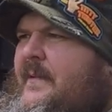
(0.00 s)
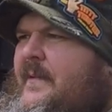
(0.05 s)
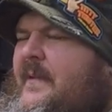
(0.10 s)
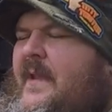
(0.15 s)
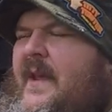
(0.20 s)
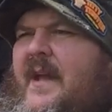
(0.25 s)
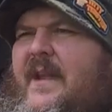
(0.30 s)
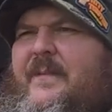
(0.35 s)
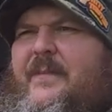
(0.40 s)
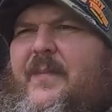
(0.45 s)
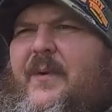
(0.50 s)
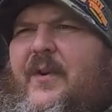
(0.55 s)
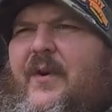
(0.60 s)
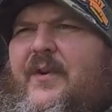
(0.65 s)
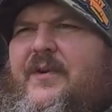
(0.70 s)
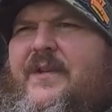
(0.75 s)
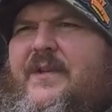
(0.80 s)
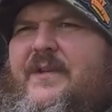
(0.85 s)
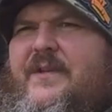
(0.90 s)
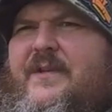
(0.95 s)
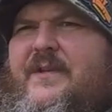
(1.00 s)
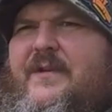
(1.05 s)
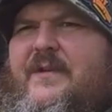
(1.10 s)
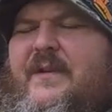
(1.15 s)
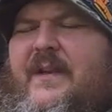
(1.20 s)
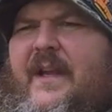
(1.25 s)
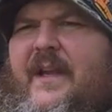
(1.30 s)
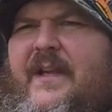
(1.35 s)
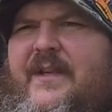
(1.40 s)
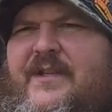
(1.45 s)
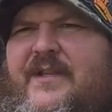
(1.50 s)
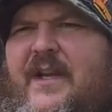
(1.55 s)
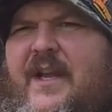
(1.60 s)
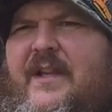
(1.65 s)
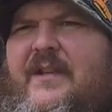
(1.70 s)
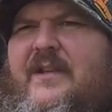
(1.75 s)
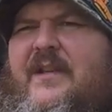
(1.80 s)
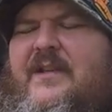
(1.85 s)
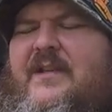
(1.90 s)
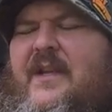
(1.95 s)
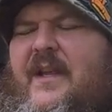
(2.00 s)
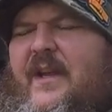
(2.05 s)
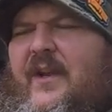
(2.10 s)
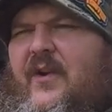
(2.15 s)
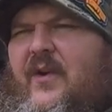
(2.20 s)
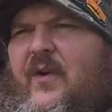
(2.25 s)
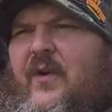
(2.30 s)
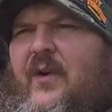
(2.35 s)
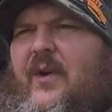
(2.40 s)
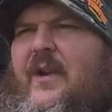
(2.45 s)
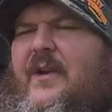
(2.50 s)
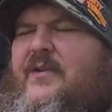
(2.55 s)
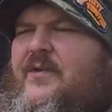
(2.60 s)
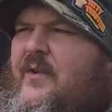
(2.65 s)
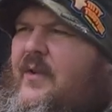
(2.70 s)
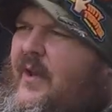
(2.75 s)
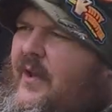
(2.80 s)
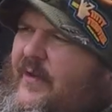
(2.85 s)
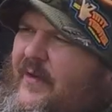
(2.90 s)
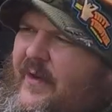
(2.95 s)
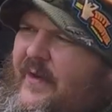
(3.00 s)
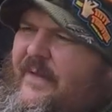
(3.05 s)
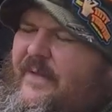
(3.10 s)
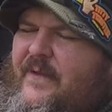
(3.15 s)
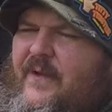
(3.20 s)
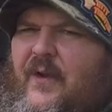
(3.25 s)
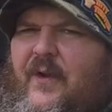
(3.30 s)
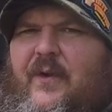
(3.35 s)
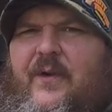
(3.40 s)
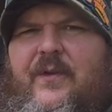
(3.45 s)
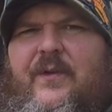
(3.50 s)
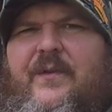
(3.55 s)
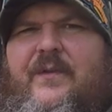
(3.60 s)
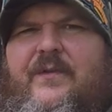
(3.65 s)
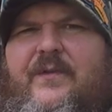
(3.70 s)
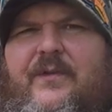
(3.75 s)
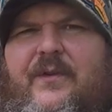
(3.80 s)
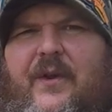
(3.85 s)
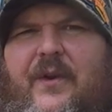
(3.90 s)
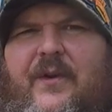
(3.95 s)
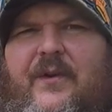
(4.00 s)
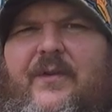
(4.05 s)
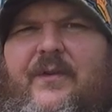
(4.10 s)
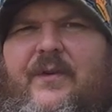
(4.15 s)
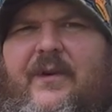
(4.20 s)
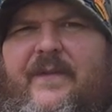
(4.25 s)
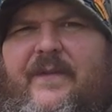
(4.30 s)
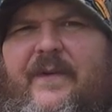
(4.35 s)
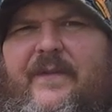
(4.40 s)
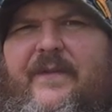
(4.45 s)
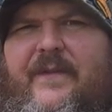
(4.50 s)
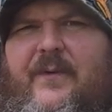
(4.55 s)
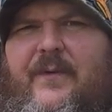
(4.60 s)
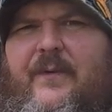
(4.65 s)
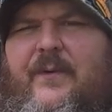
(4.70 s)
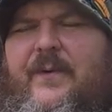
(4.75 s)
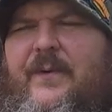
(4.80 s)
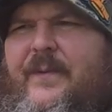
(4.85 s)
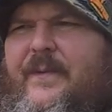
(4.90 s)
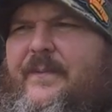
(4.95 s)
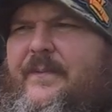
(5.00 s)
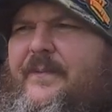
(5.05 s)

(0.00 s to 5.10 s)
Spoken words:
That, because it's like a scent, it's like an oil, it's going to drift down the river flow.